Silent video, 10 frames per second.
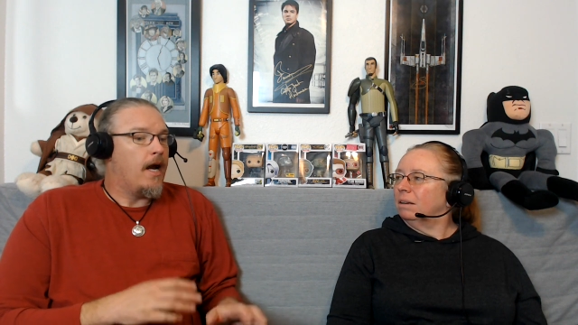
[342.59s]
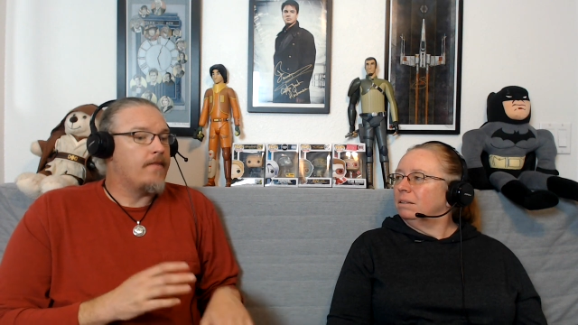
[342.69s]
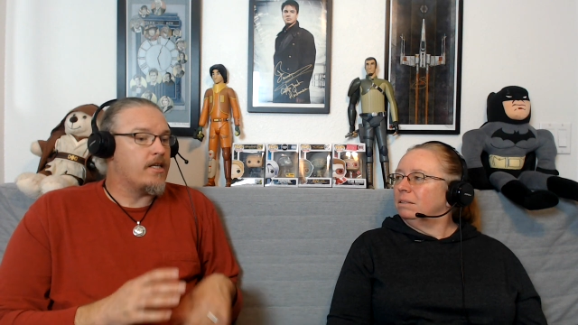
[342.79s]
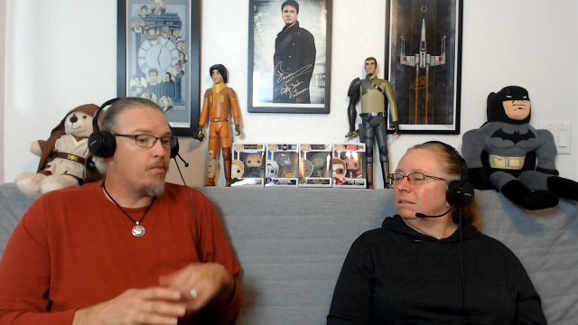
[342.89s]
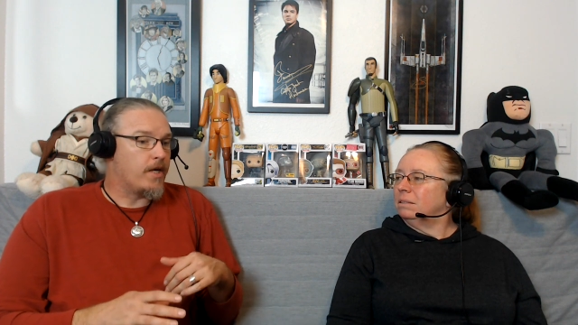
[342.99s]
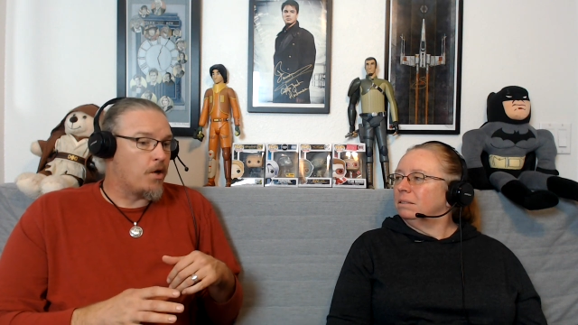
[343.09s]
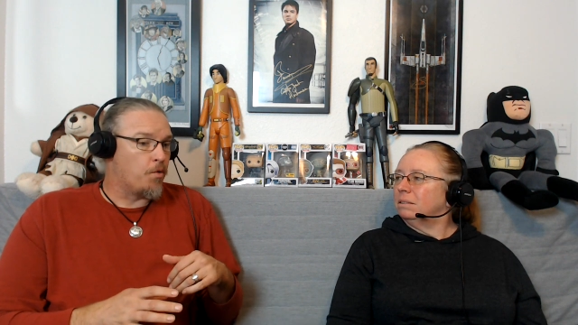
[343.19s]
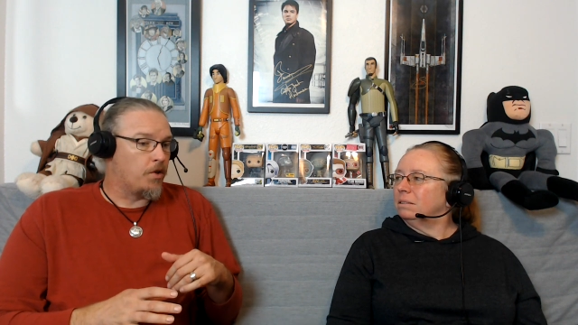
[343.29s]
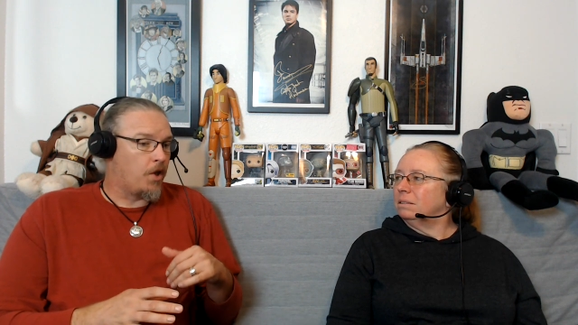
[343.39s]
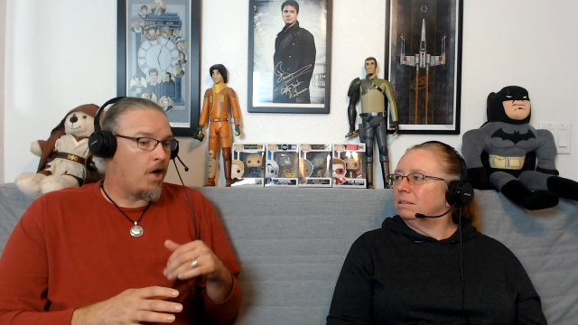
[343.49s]
Speaker 1: And then as we
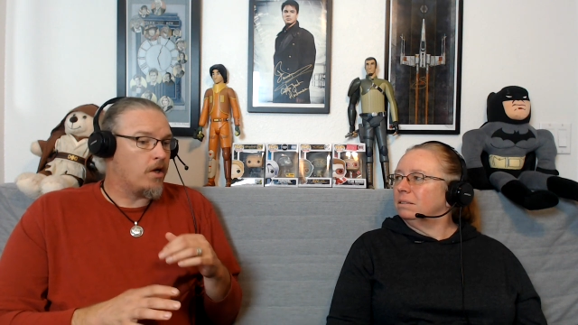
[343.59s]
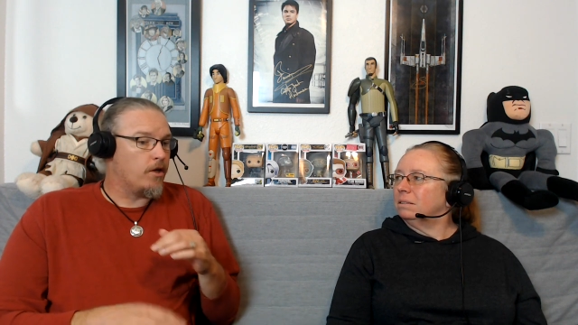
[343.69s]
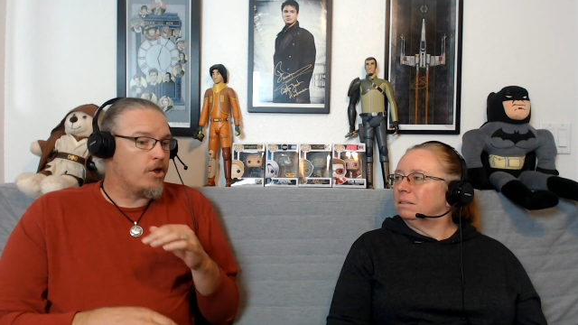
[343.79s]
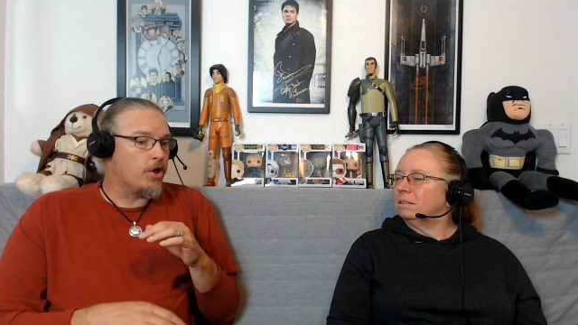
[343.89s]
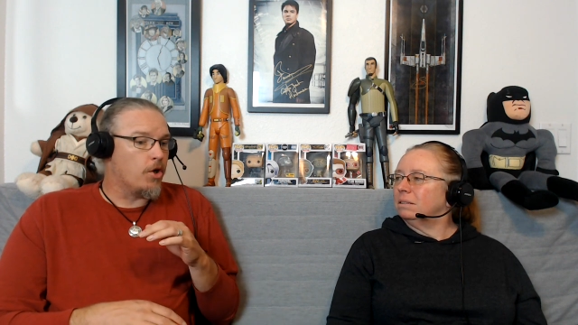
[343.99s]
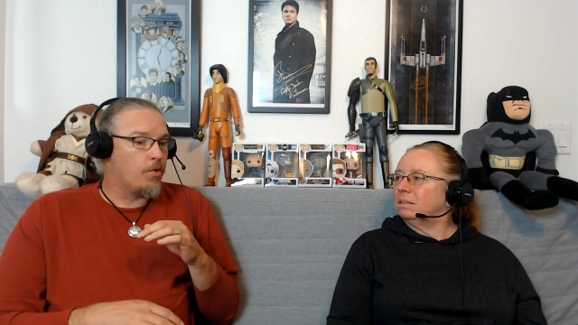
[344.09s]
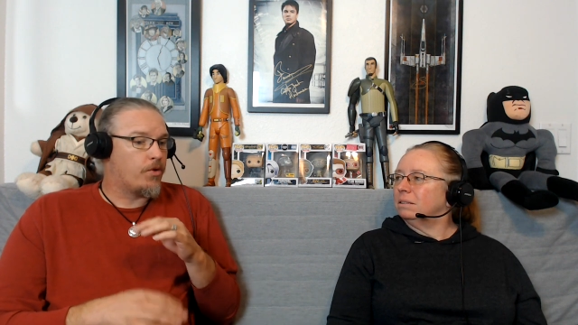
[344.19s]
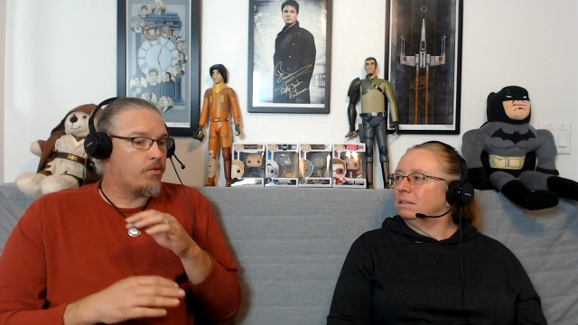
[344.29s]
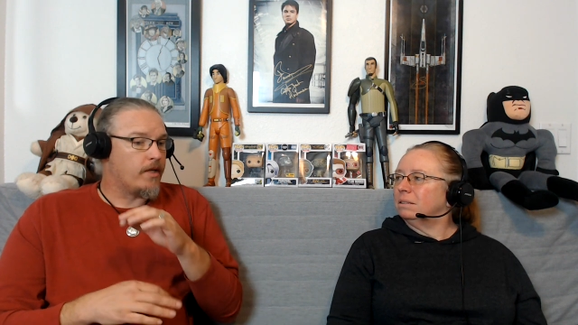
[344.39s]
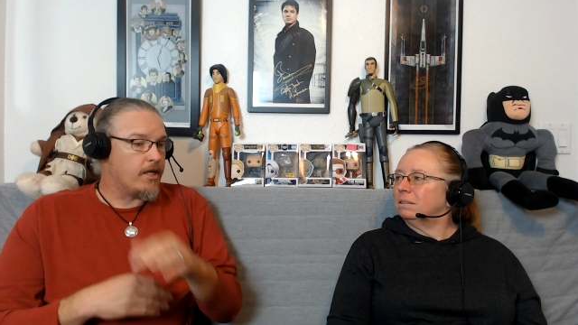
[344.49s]
go along and you go
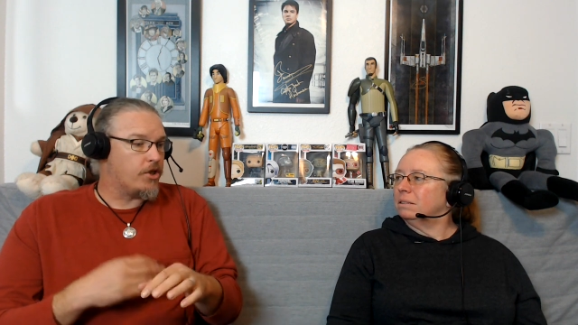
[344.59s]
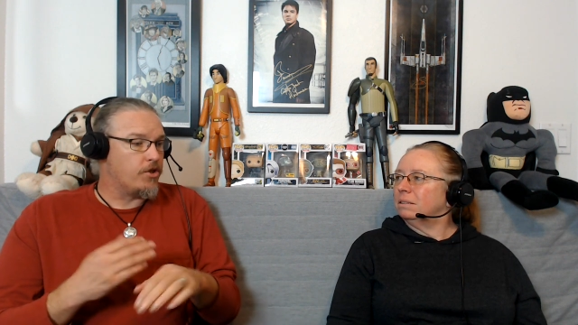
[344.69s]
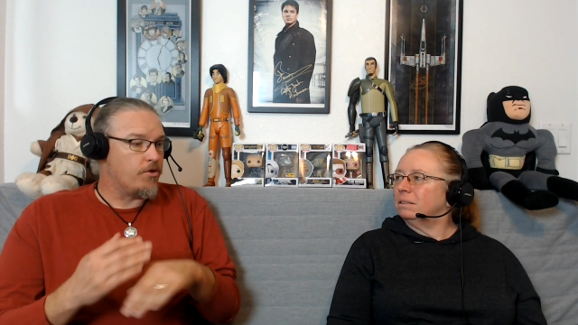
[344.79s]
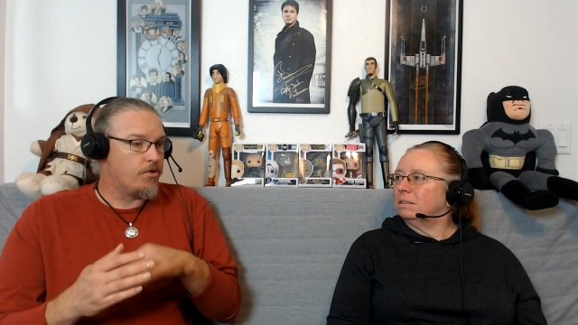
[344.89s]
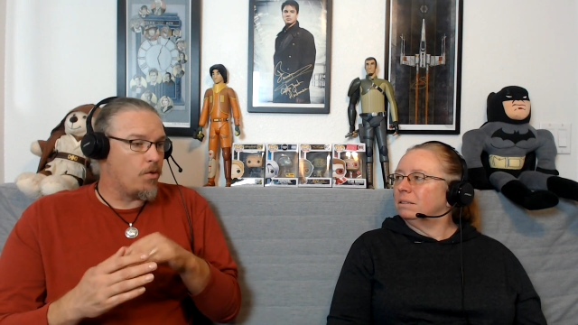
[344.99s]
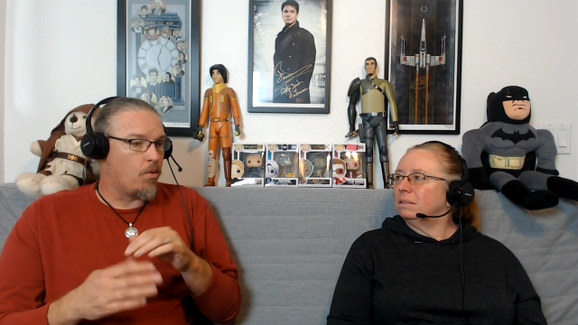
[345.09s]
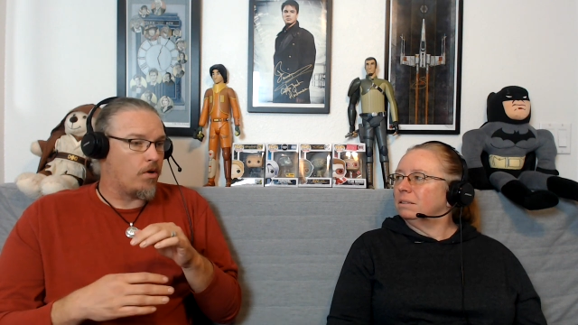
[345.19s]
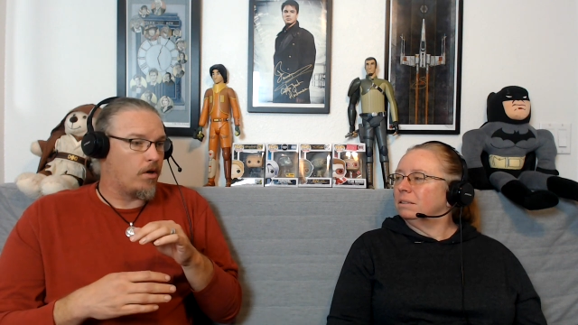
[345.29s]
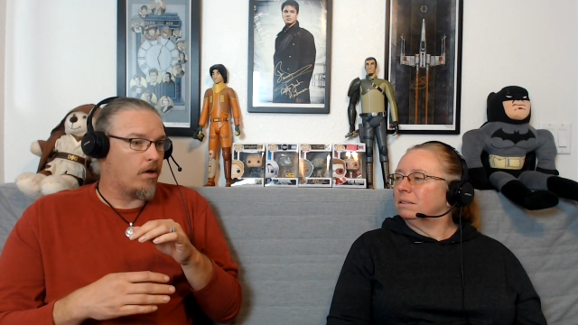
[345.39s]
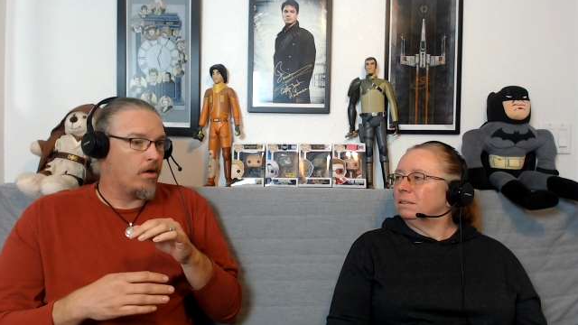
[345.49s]
through each new
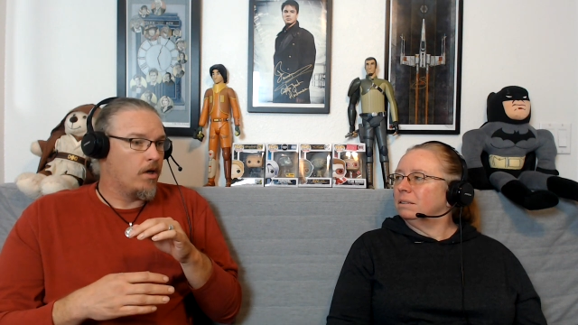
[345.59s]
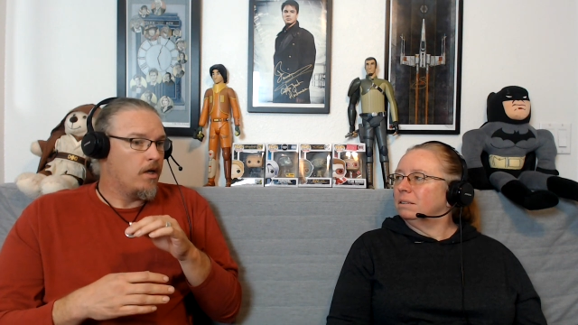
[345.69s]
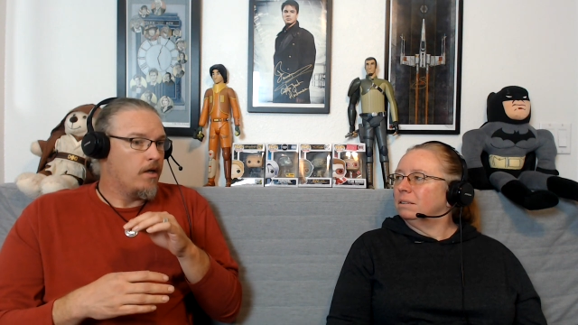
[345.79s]
door